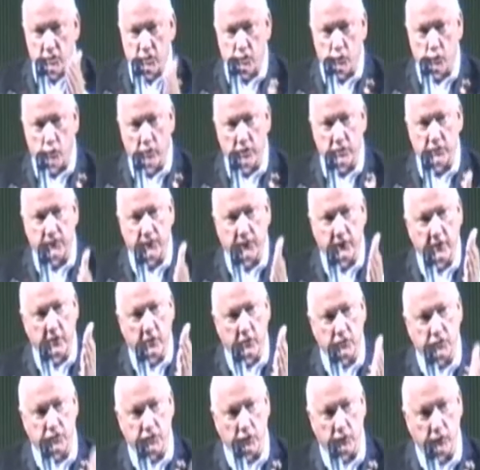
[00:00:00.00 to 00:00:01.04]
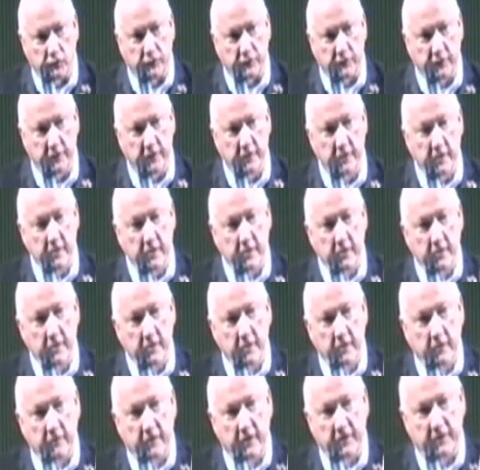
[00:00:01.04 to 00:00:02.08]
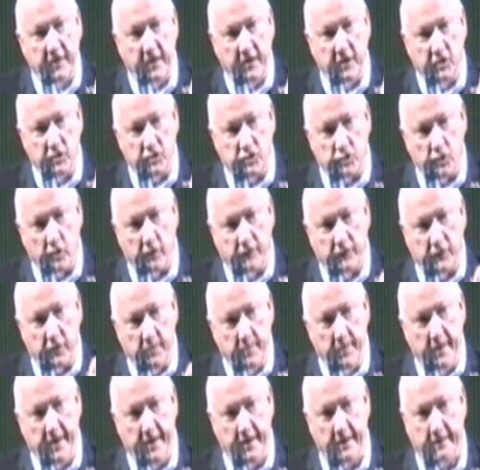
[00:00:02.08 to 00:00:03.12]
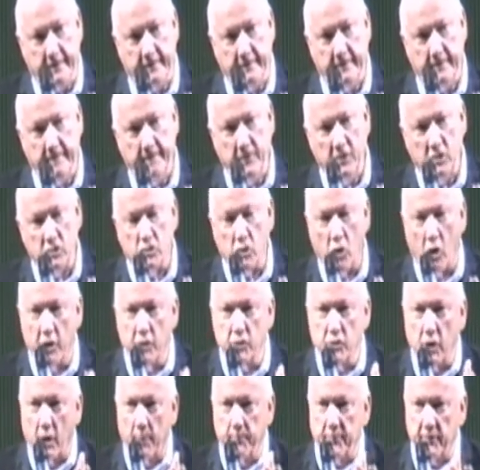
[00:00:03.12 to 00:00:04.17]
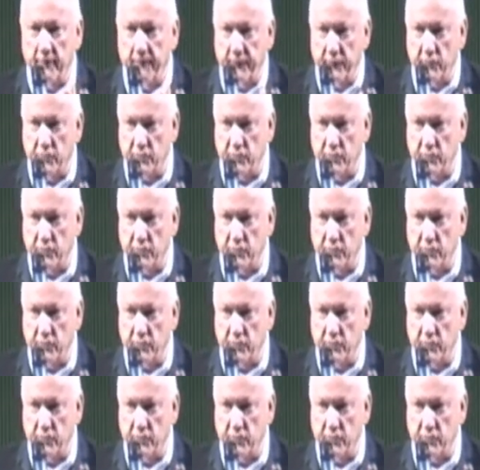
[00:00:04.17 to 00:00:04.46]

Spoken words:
the choice for their children that they deserve to make. It's our job to